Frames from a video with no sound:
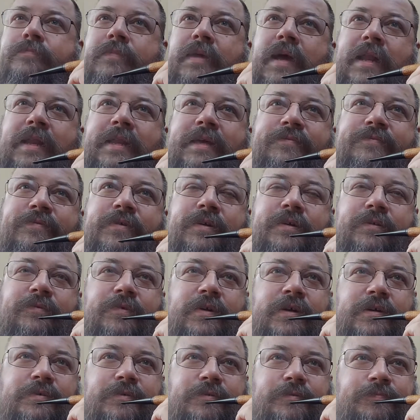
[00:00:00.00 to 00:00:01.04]
I lived on a
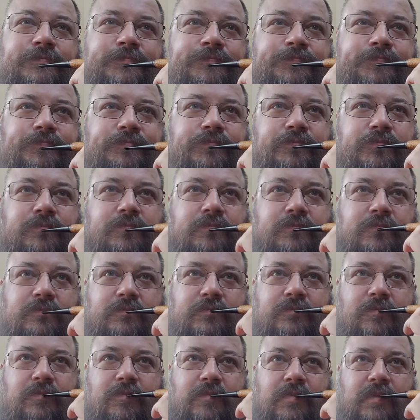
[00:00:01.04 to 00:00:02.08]
road
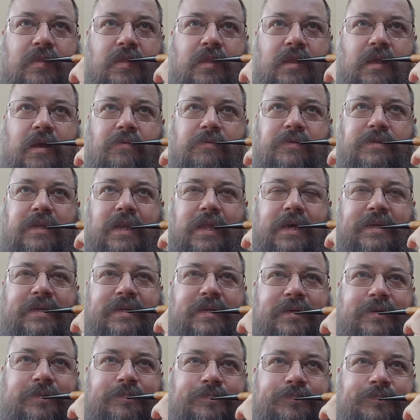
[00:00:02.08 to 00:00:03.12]
that was like a